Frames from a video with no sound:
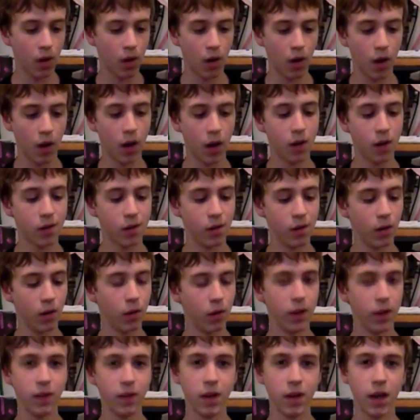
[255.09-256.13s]
Alright,
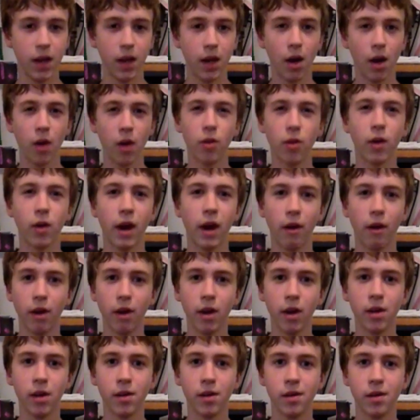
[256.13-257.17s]
so in the other
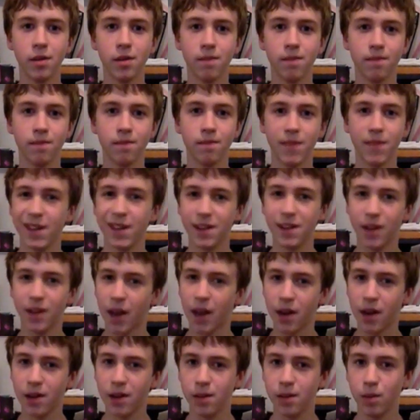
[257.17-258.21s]
areas, it's
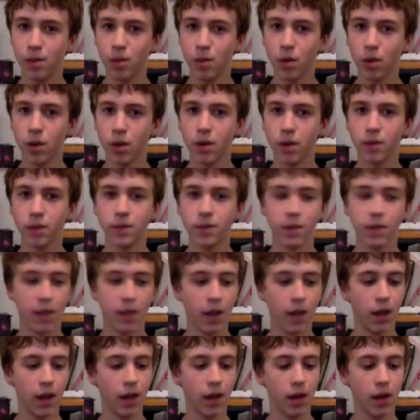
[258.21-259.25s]
not as important,
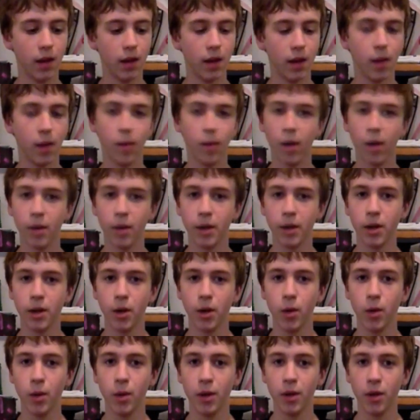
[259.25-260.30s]
and I'm probably going to
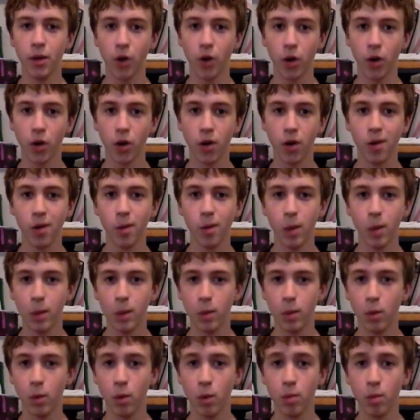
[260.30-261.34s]
go a bit darker, so
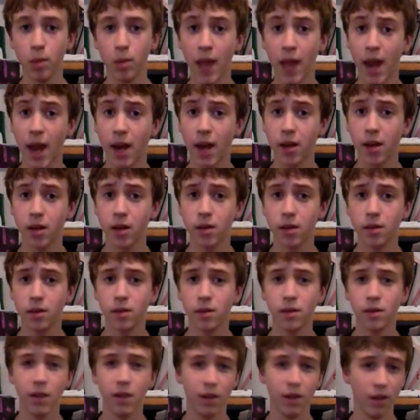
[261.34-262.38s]
maybe more black
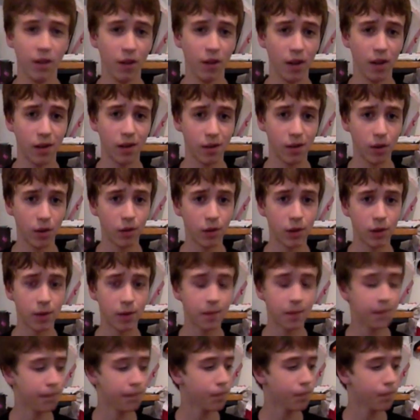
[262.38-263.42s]
and a little less silver.